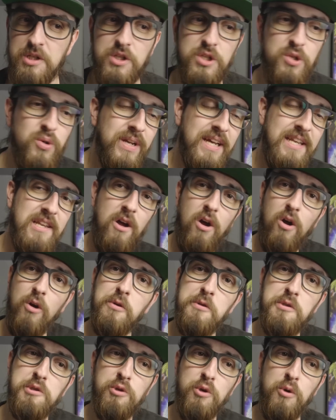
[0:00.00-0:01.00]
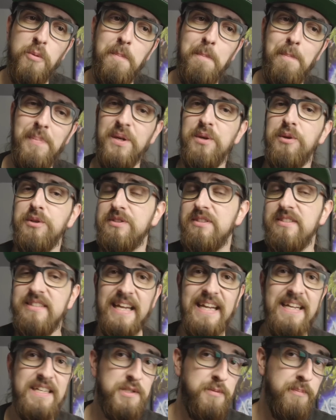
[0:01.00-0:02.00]
you can also build
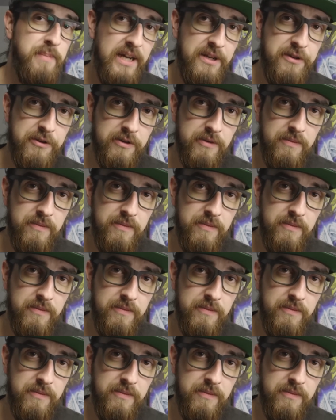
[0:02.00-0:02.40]
decks better.